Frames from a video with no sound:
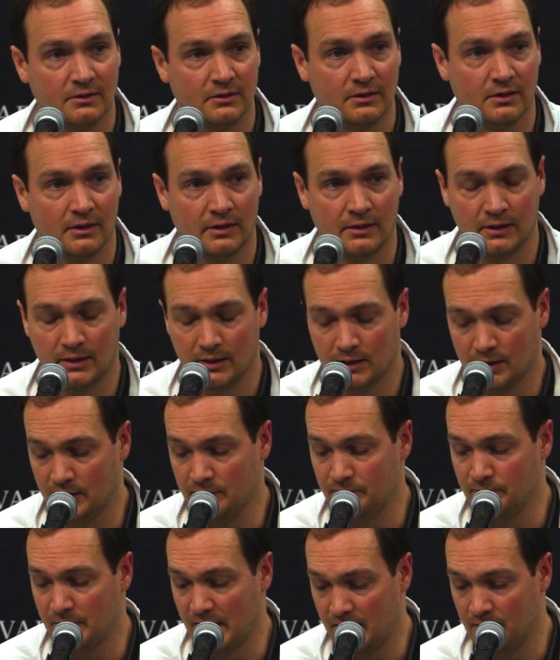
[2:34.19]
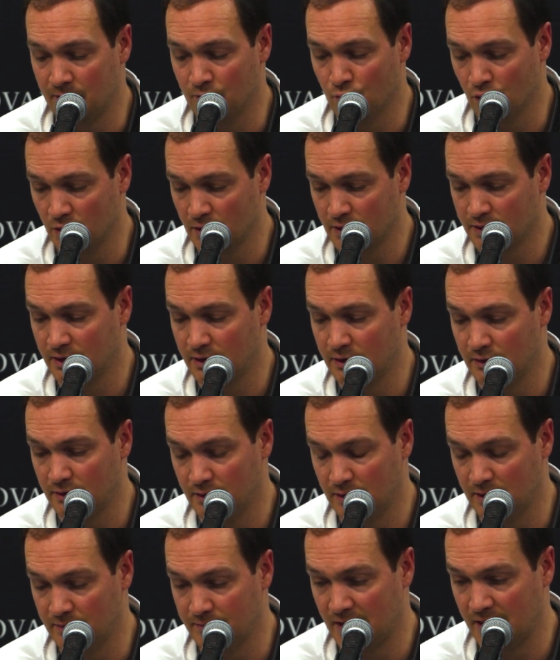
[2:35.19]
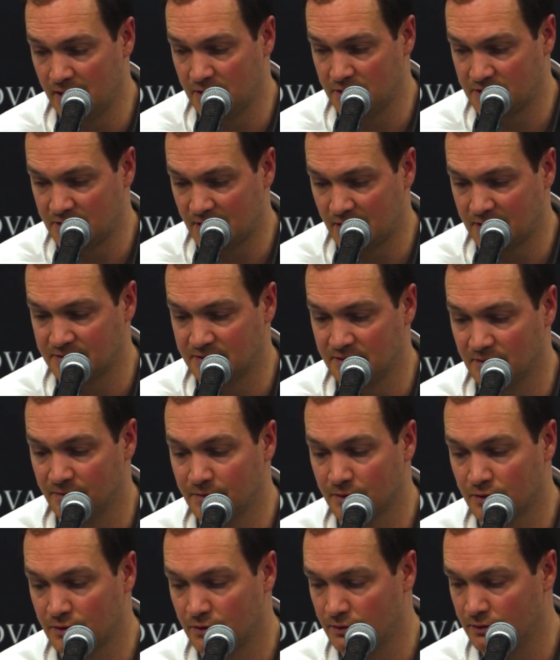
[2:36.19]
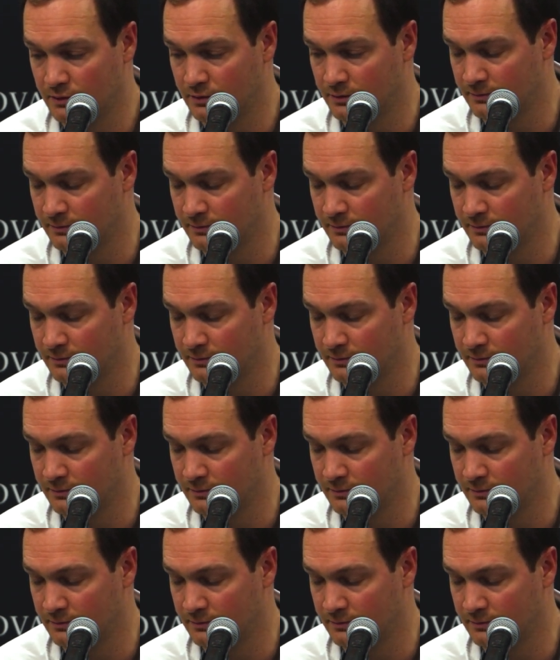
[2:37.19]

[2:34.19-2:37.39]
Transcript: And he made him work, and he made his shots difficult.